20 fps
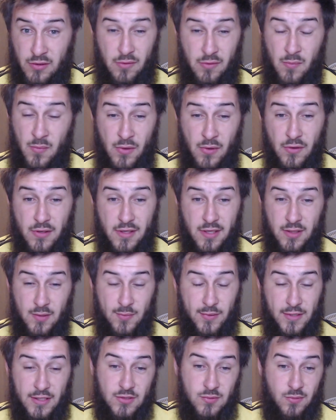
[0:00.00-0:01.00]
America, the
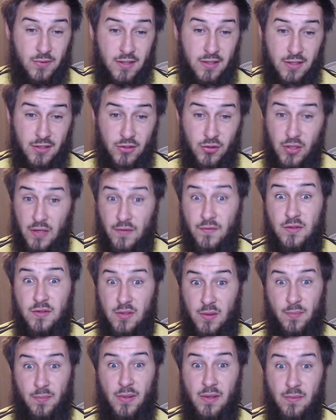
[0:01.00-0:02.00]
place where you give it to
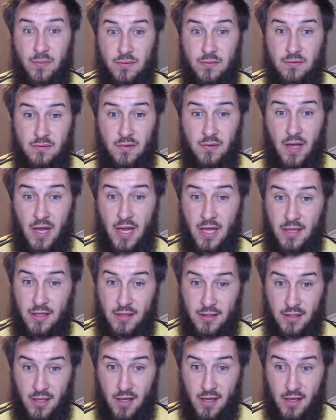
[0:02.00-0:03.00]
the people,
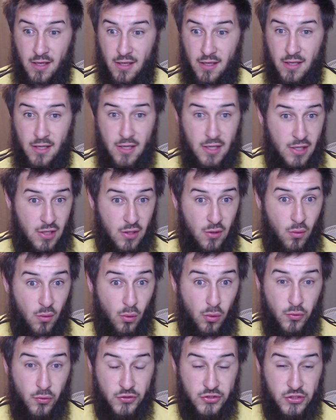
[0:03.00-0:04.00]
and all
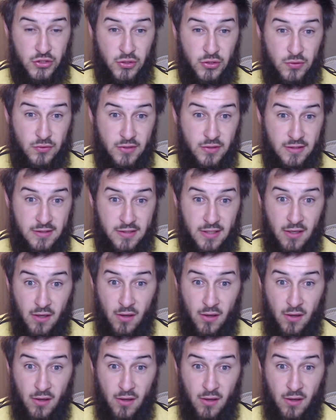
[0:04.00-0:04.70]
across the news, they say,